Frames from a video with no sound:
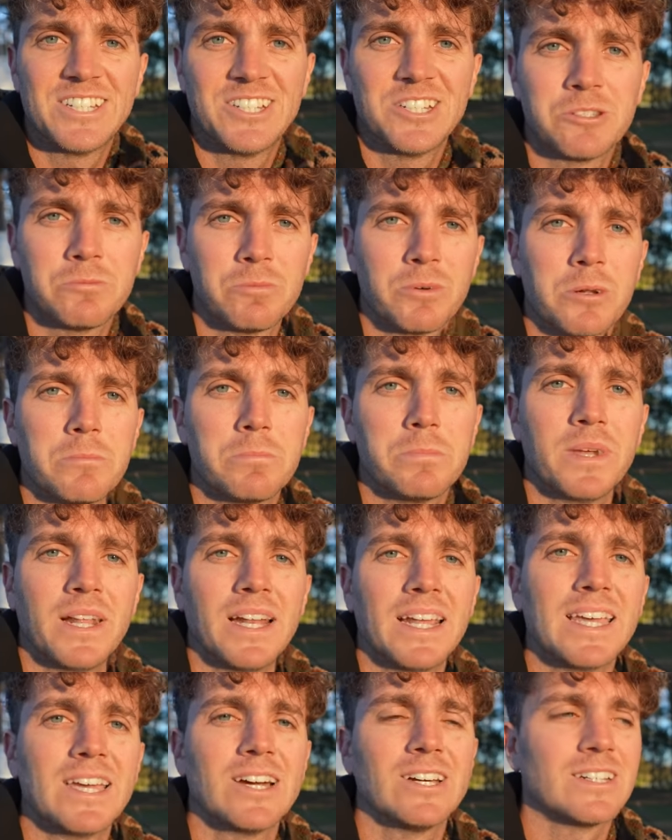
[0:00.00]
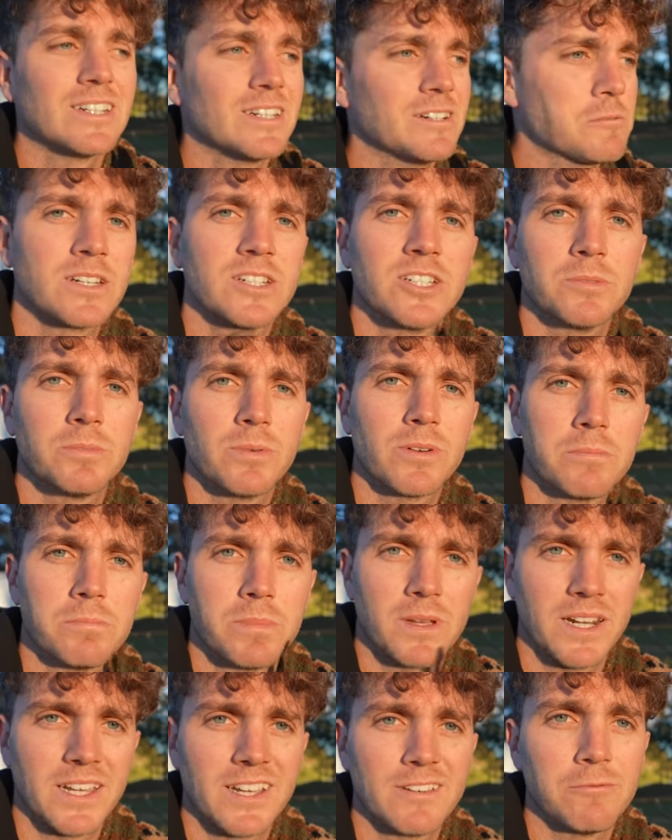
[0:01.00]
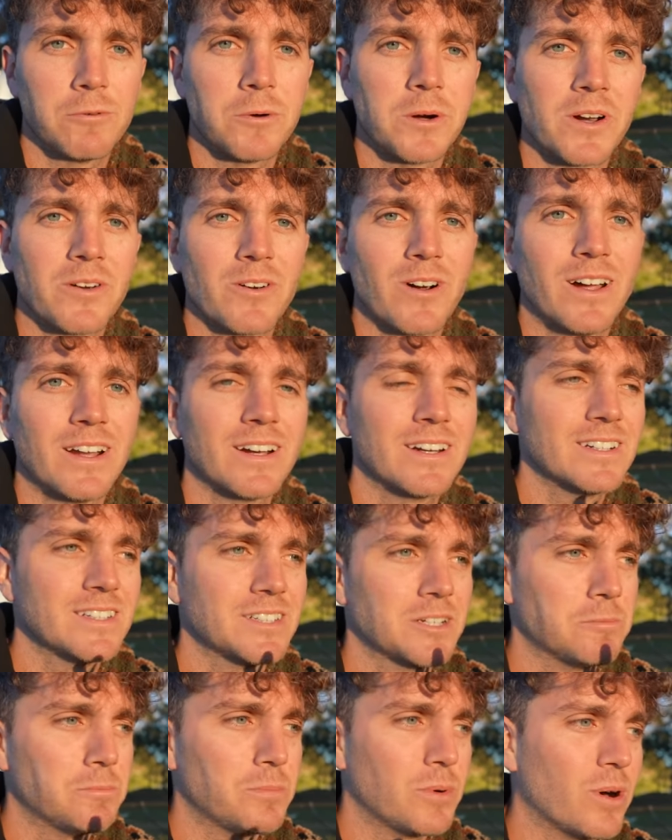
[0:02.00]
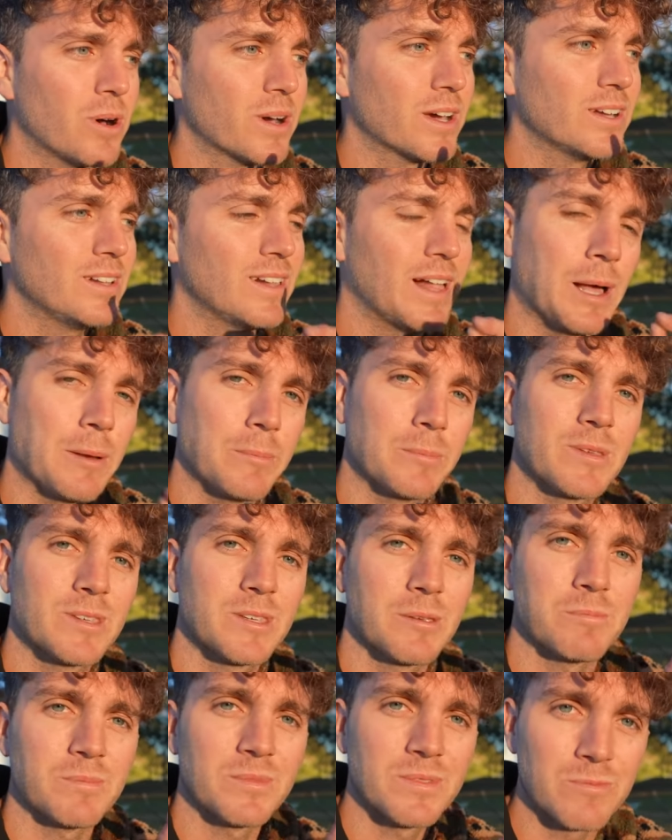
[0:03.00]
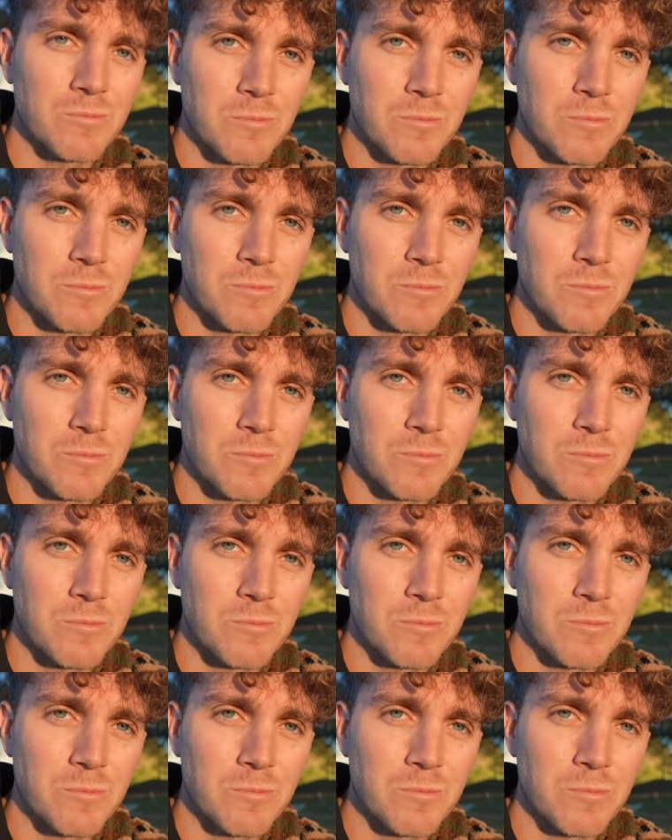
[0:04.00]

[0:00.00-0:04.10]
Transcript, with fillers: just put a billy on, just put a billy of water on to boil up some,